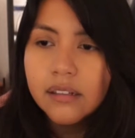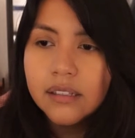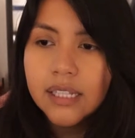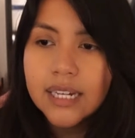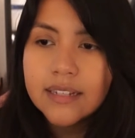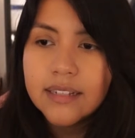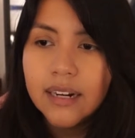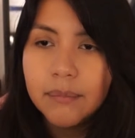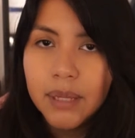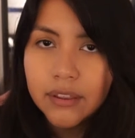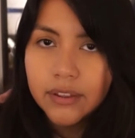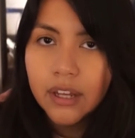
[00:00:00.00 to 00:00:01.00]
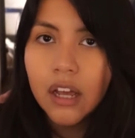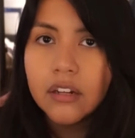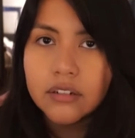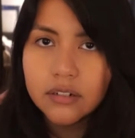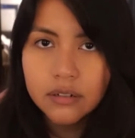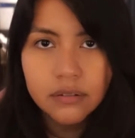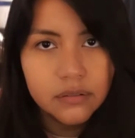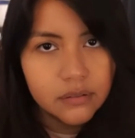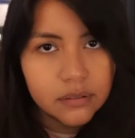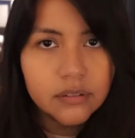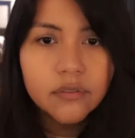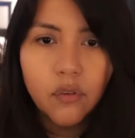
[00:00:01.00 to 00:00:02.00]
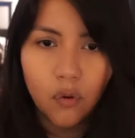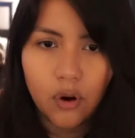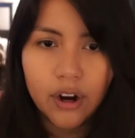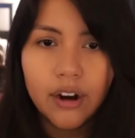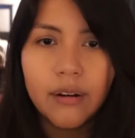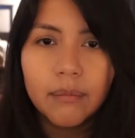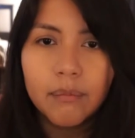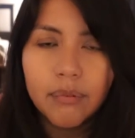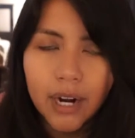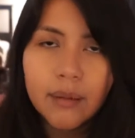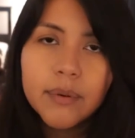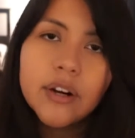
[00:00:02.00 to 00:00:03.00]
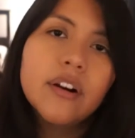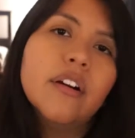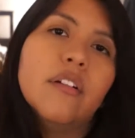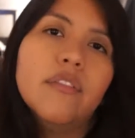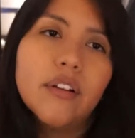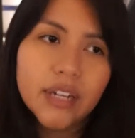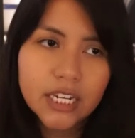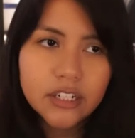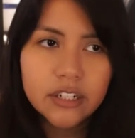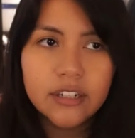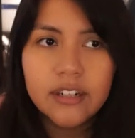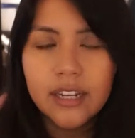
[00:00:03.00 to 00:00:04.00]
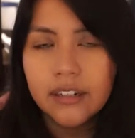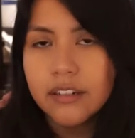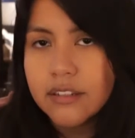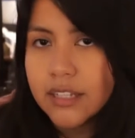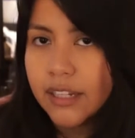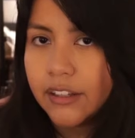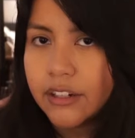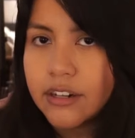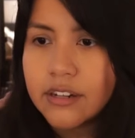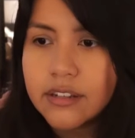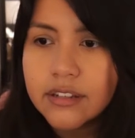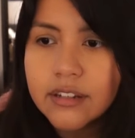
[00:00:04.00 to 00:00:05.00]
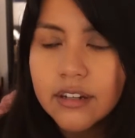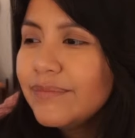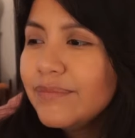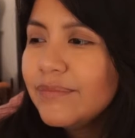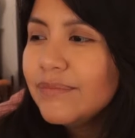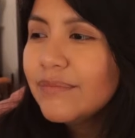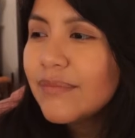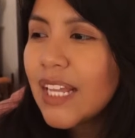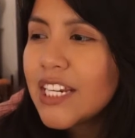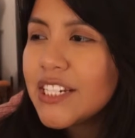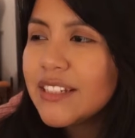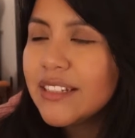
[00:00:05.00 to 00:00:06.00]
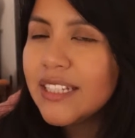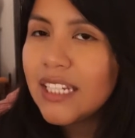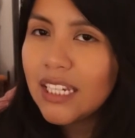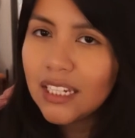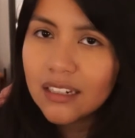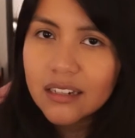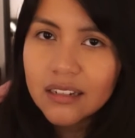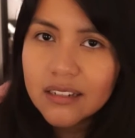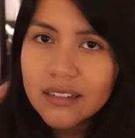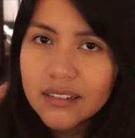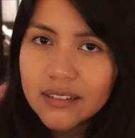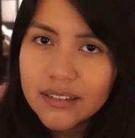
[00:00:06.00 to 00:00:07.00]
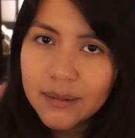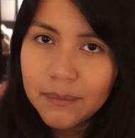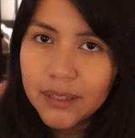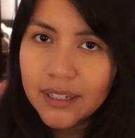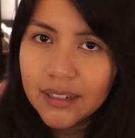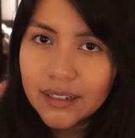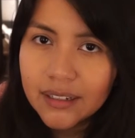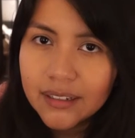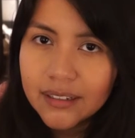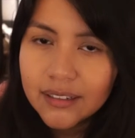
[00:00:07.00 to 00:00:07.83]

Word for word: like I said, I'm on the hunt for primer, foundation, and concealers. I just need something